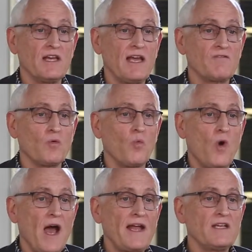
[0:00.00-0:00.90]
They have the
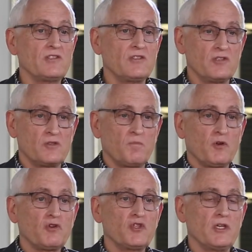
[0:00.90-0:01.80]
widest
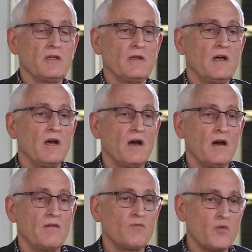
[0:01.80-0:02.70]
dispersion
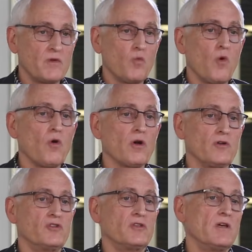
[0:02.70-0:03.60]
of
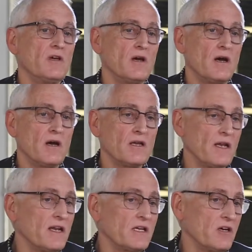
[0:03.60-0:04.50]
rewards uh,
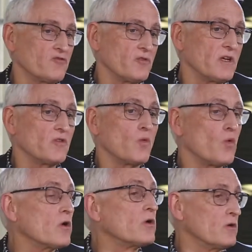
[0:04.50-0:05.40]
in any country in the
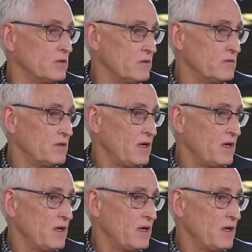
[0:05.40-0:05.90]
world.